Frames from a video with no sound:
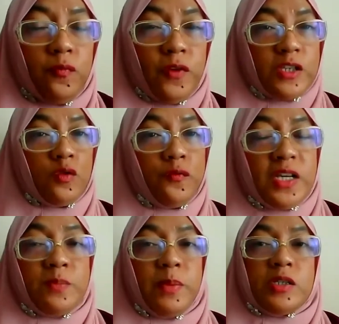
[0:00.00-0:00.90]
face to
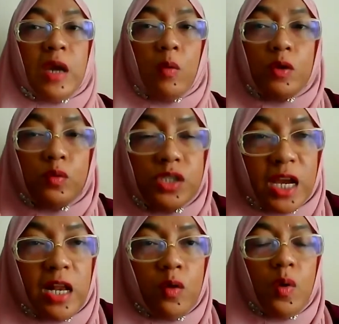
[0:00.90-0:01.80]
face because i want to
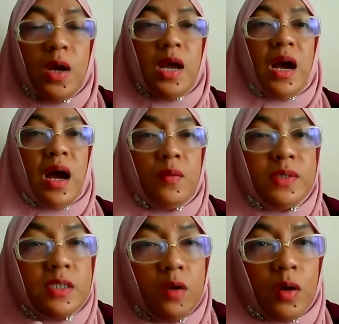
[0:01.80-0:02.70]
tell you how
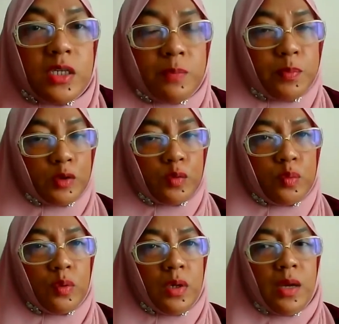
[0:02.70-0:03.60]
is law is supposed to